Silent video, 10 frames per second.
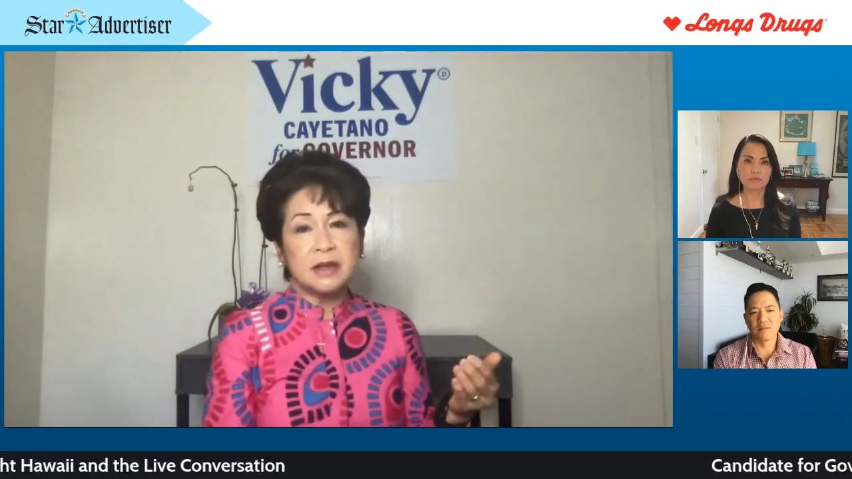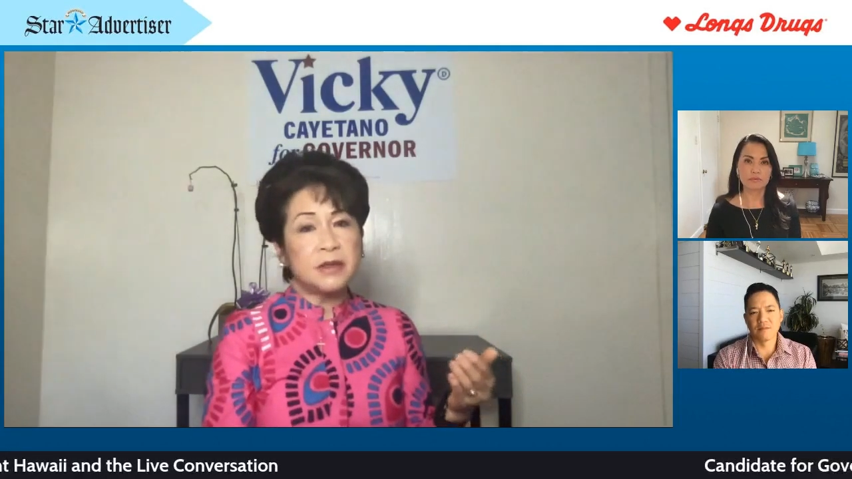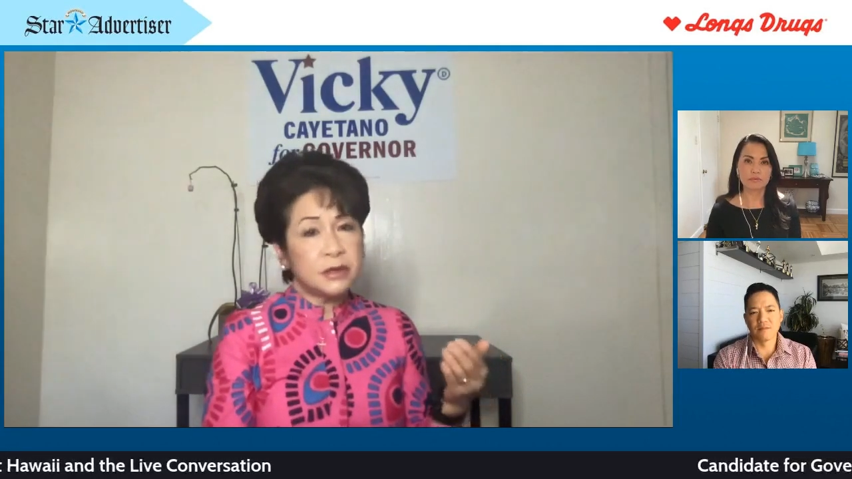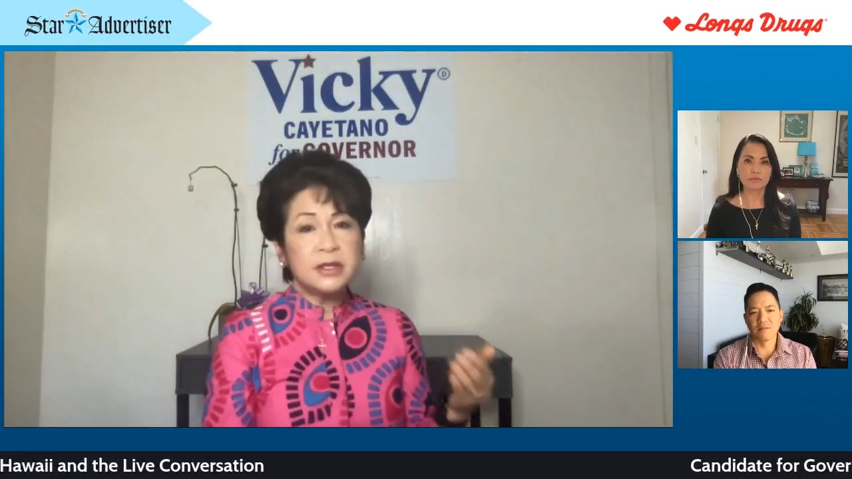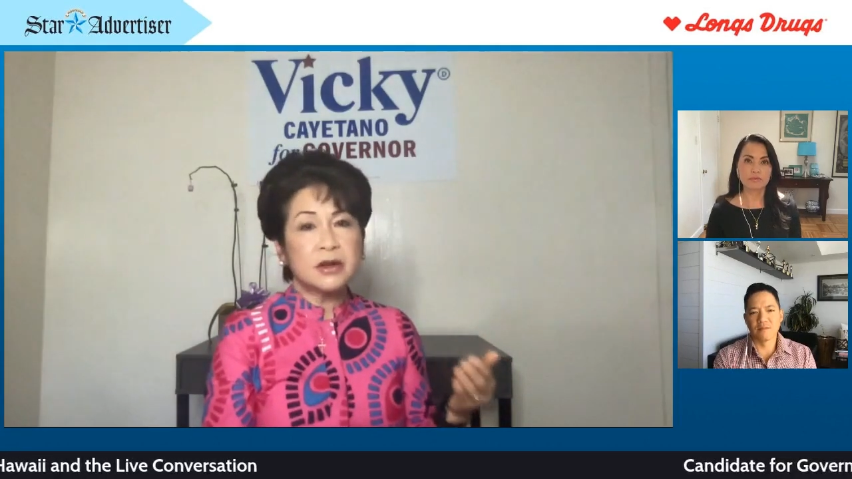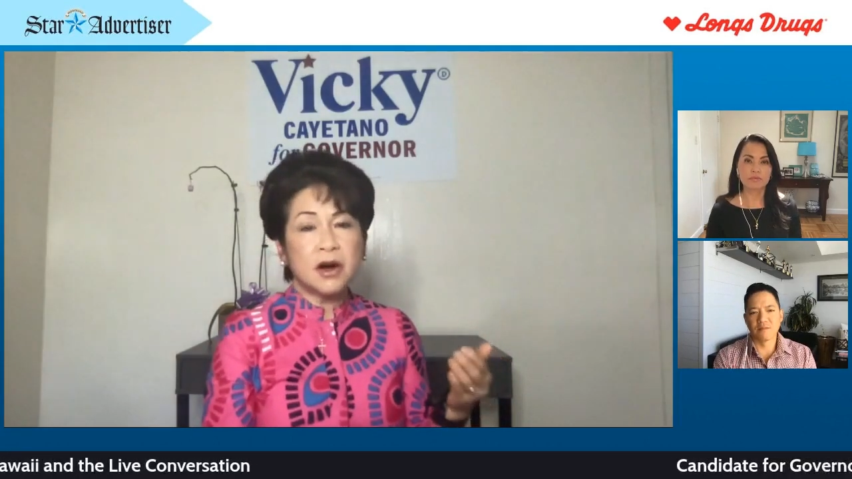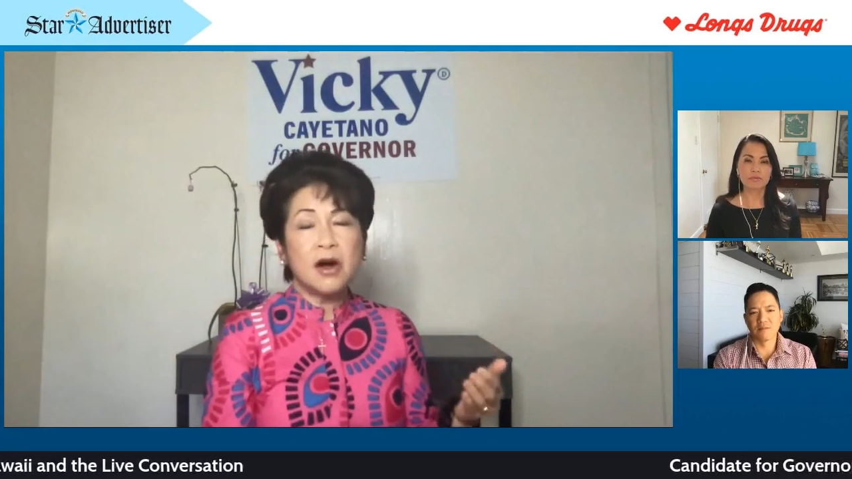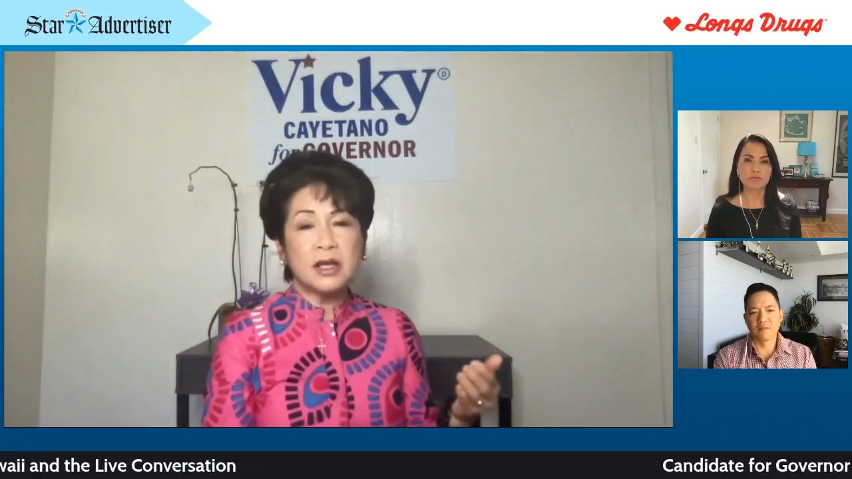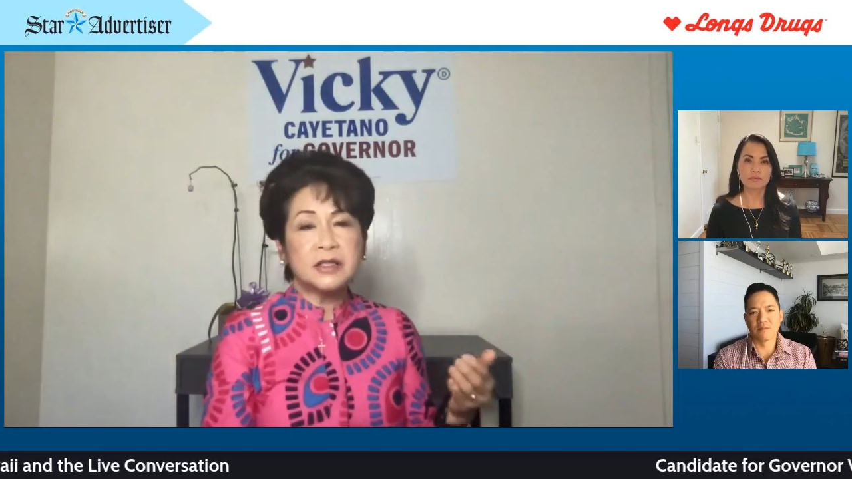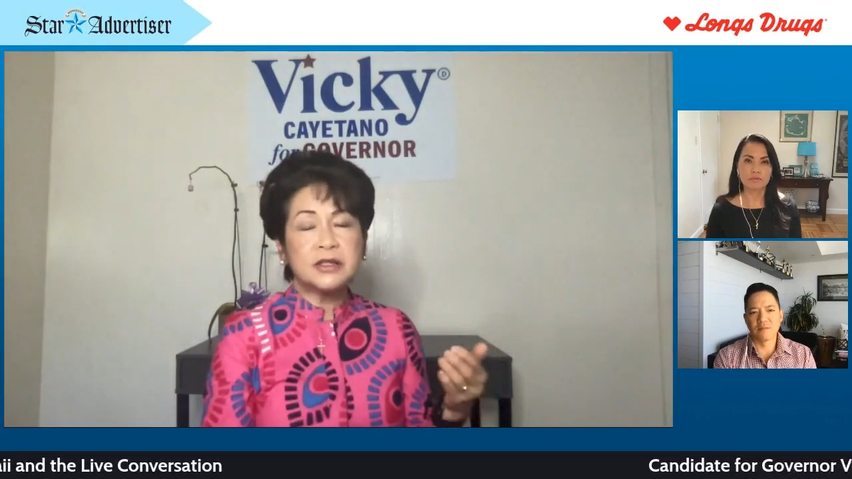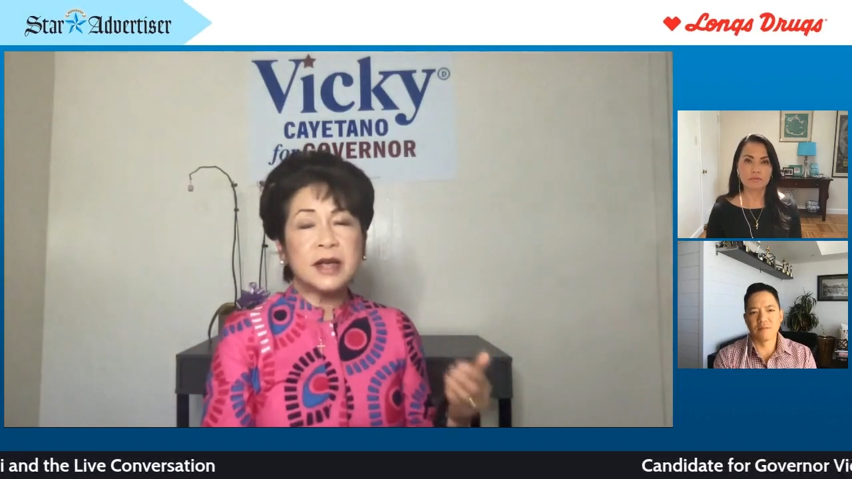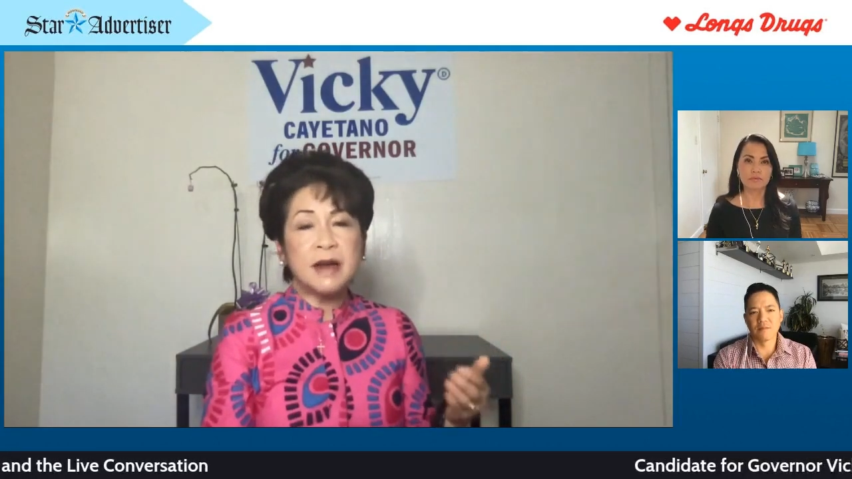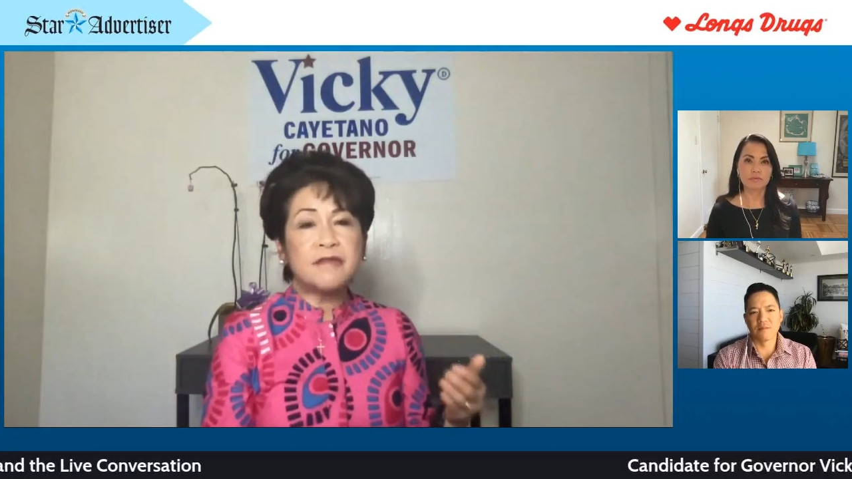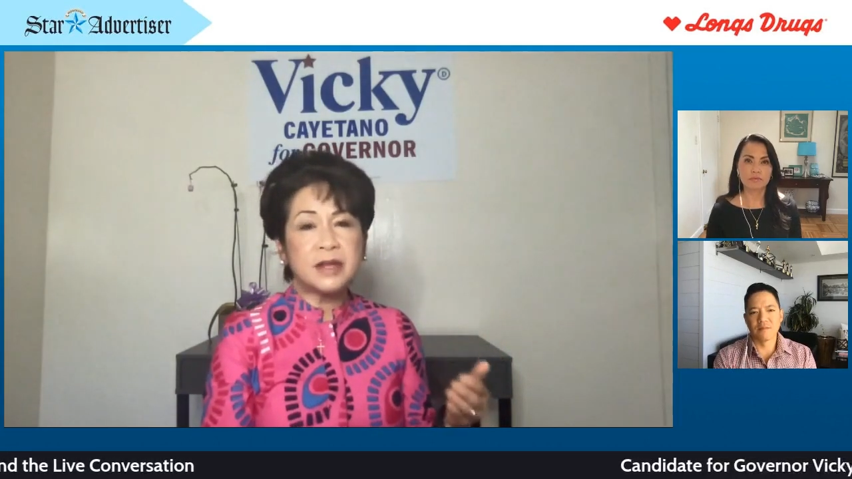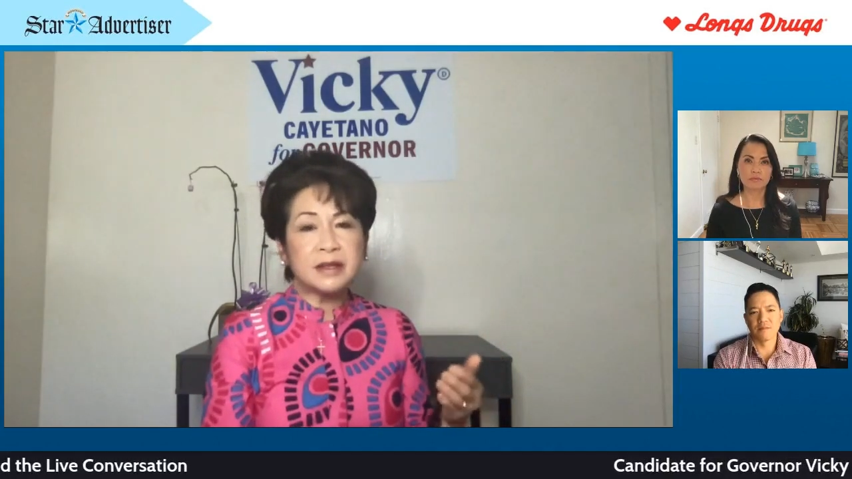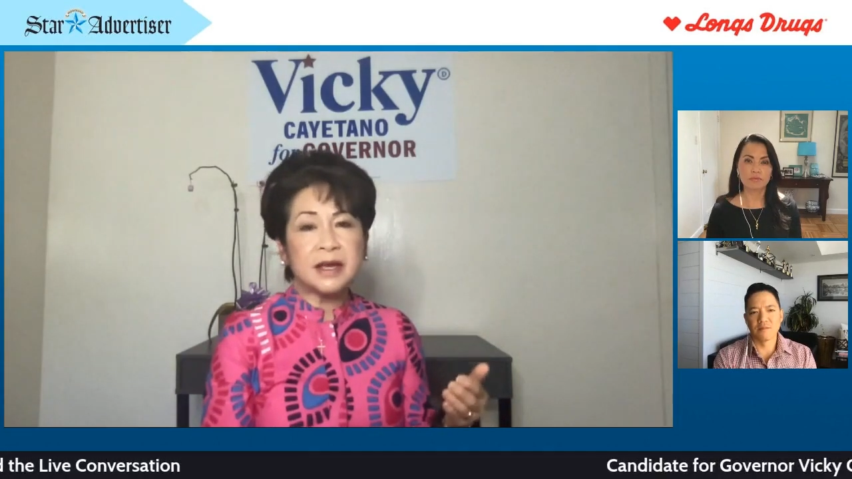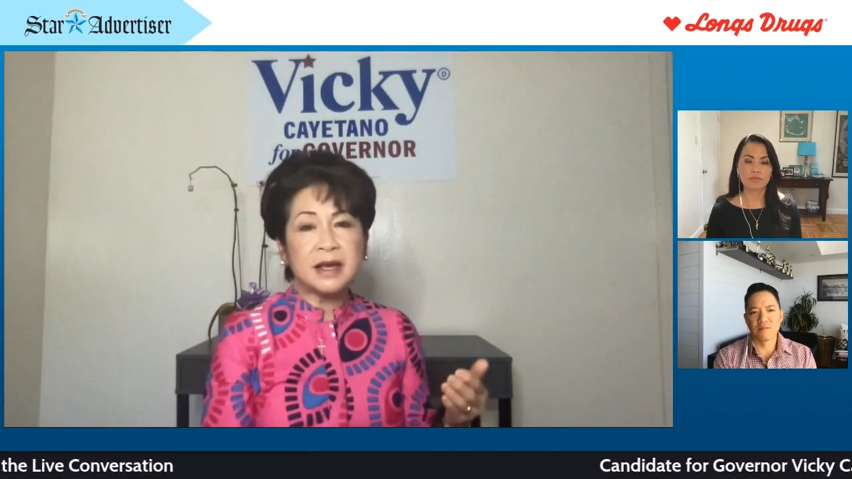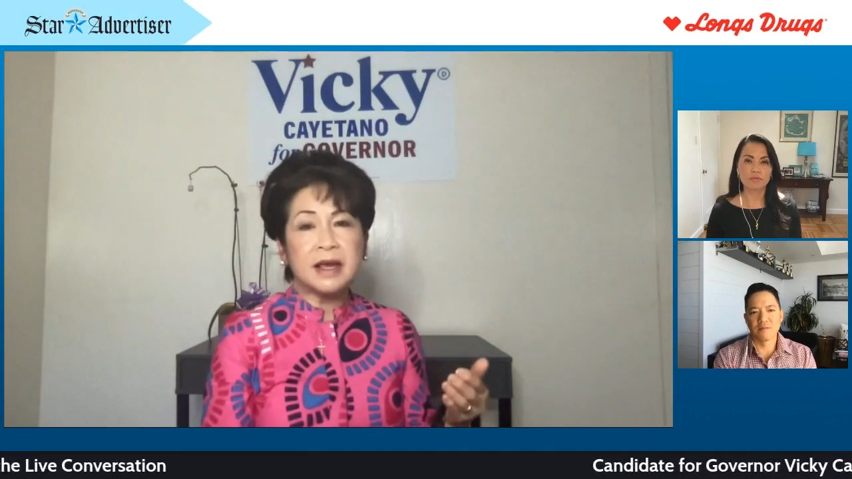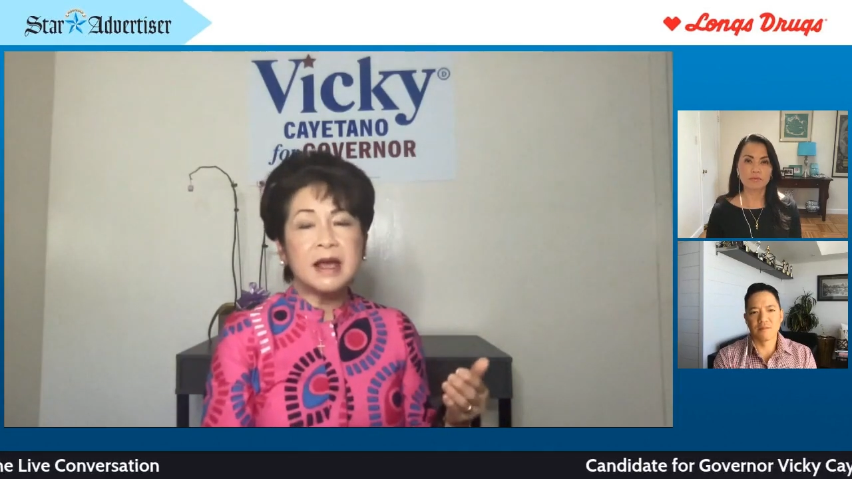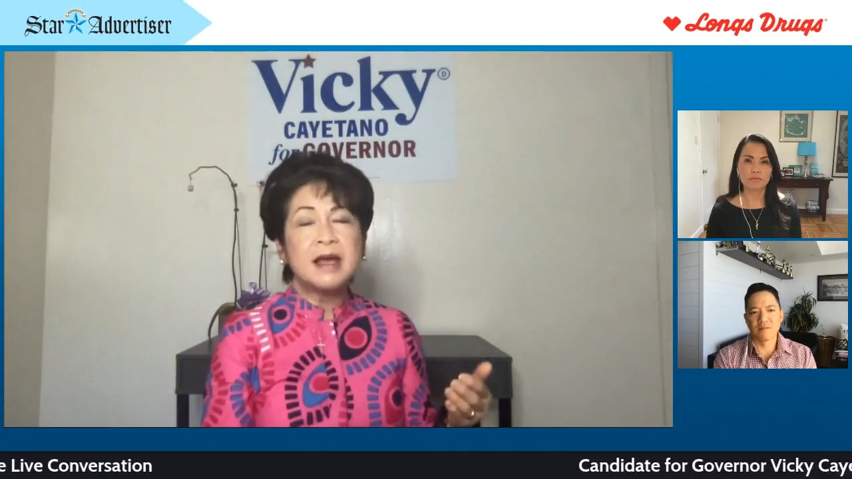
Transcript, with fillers: There's a cost to everything.